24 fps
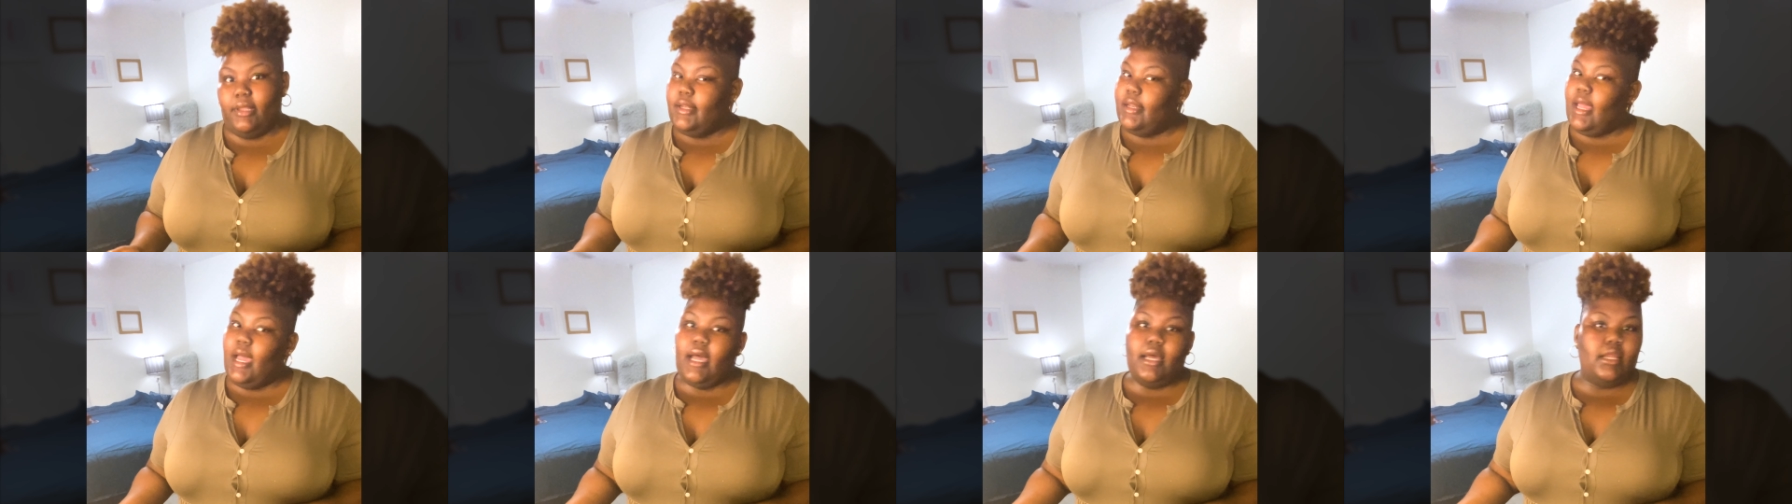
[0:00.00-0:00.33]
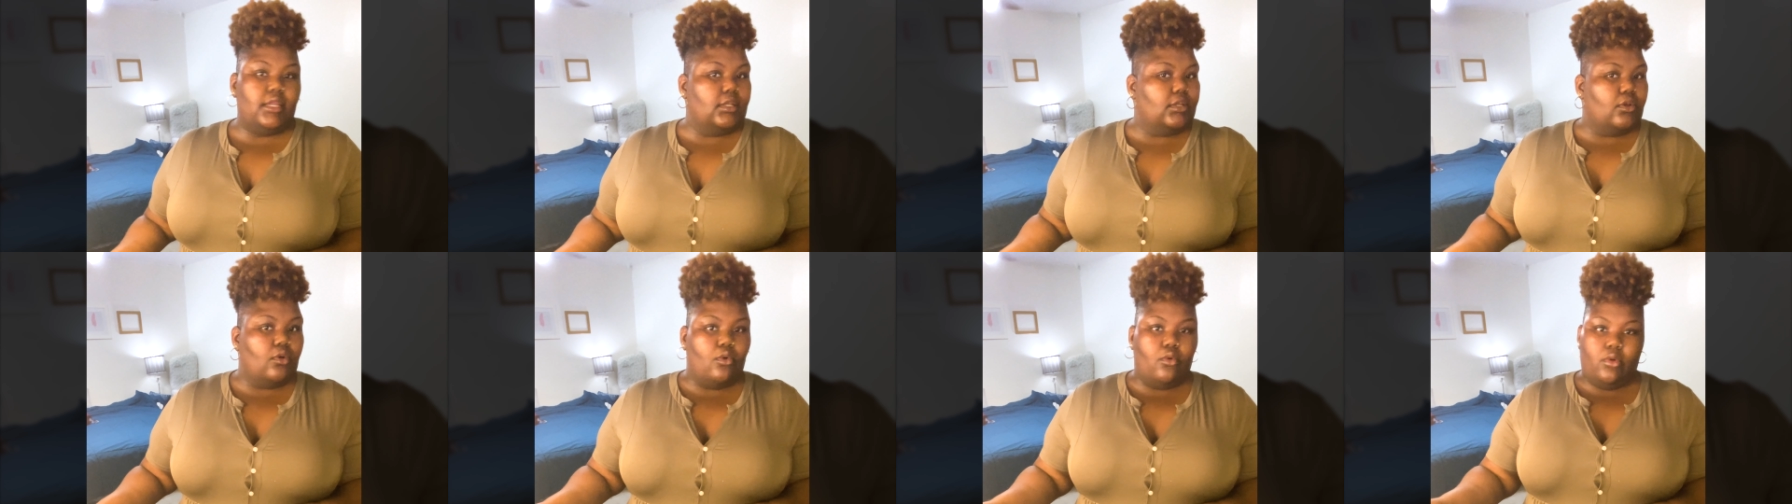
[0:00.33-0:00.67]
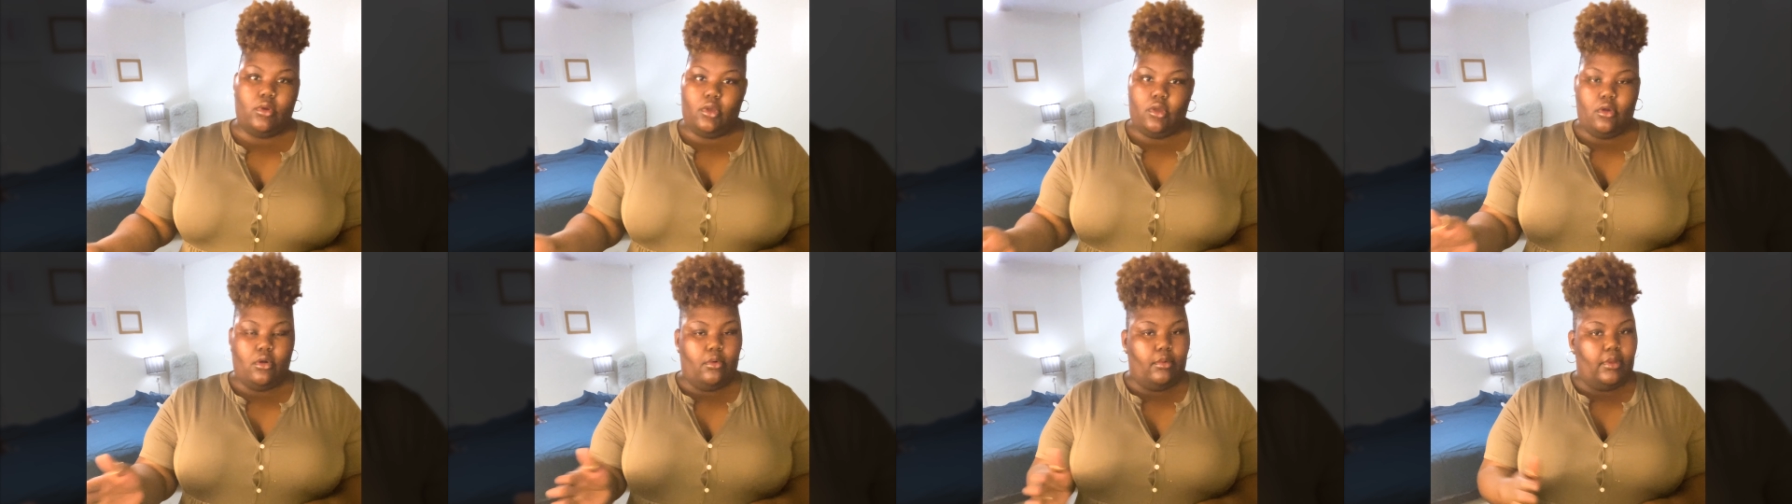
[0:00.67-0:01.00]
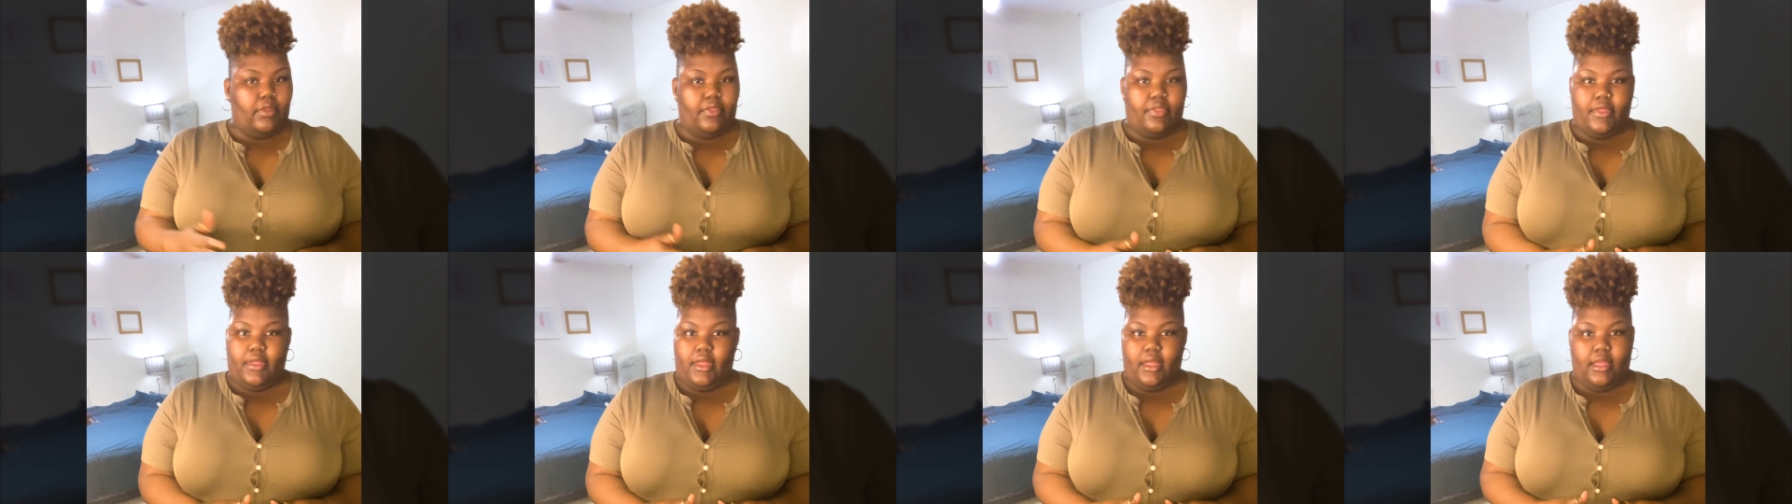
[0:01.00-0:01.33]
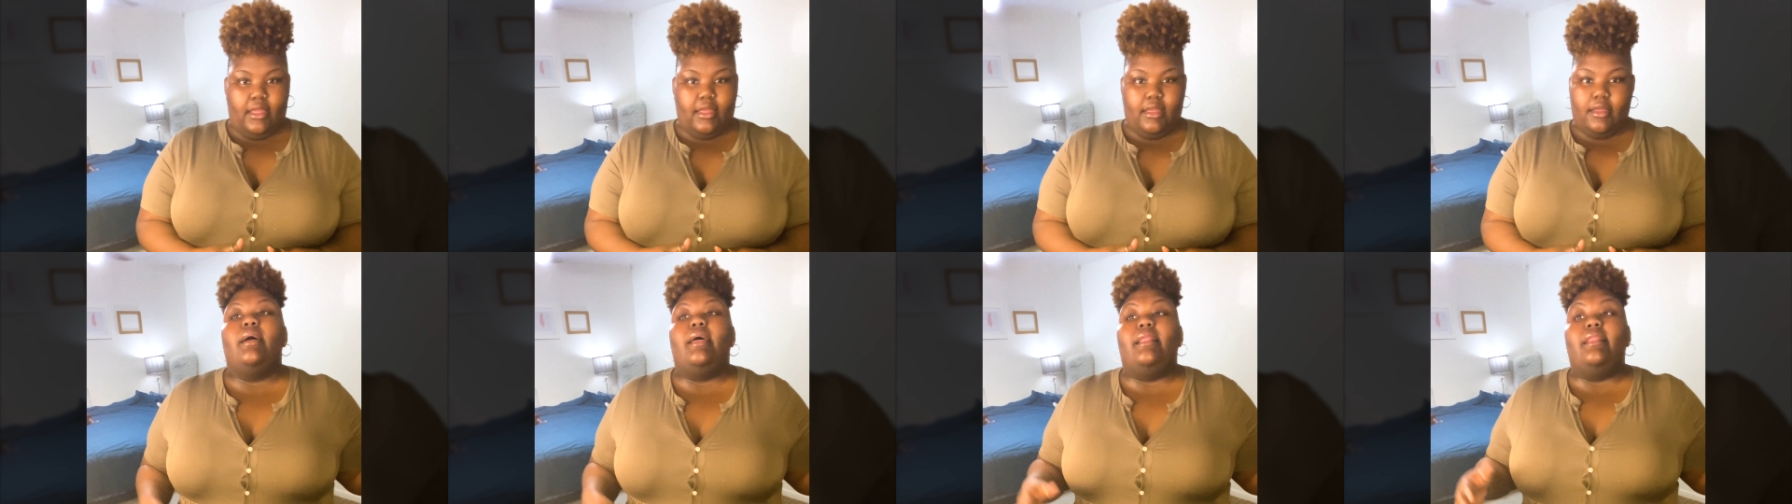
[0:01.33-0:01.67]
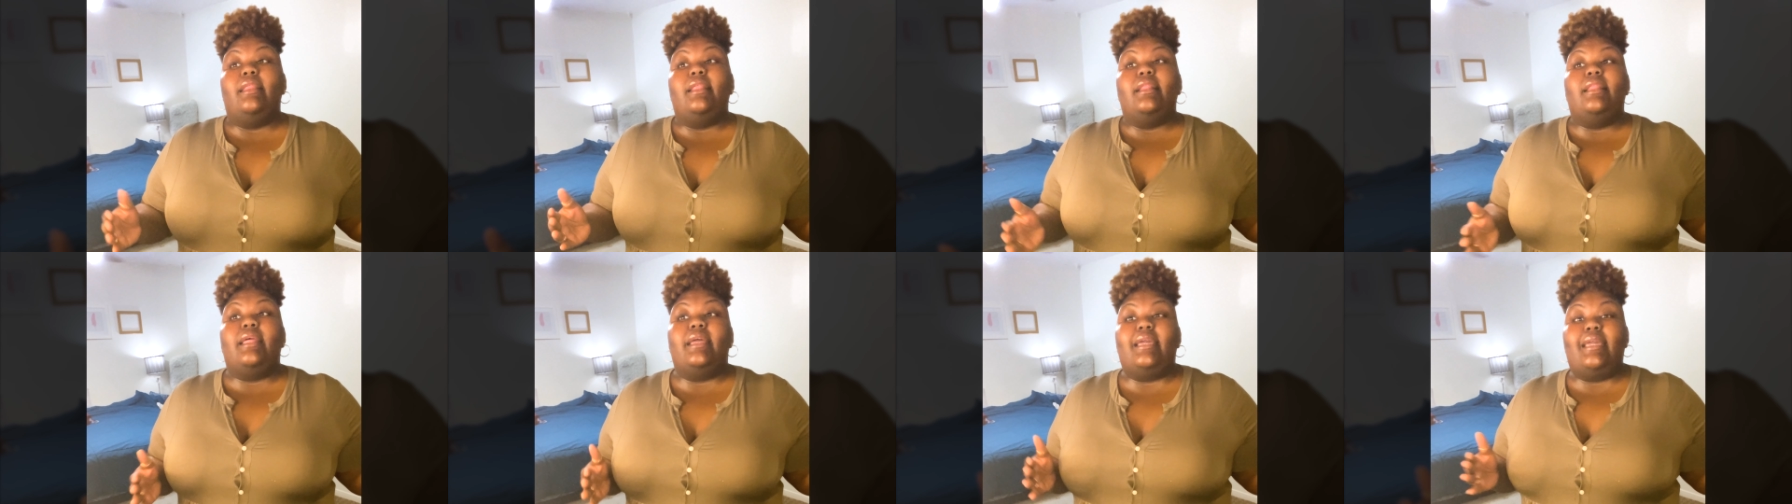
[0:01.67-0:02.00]
not an ongoing thing. And
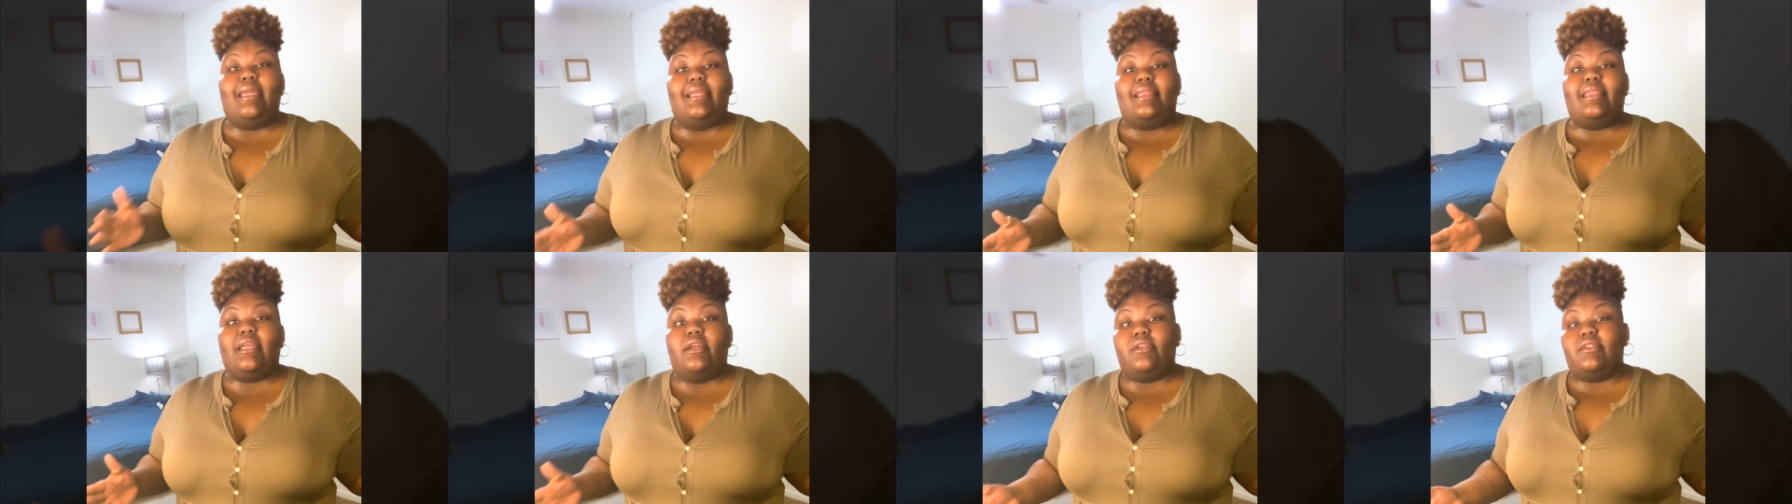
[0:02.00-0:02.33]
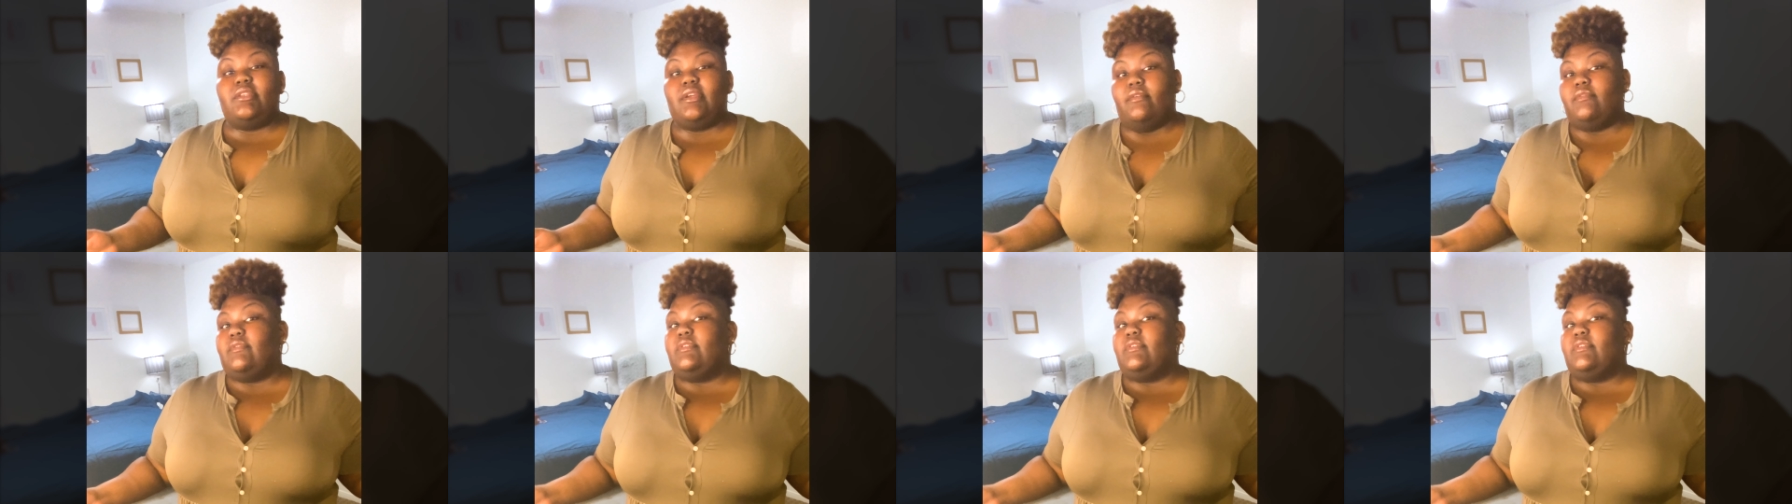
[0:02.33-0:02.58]
then they get their stuff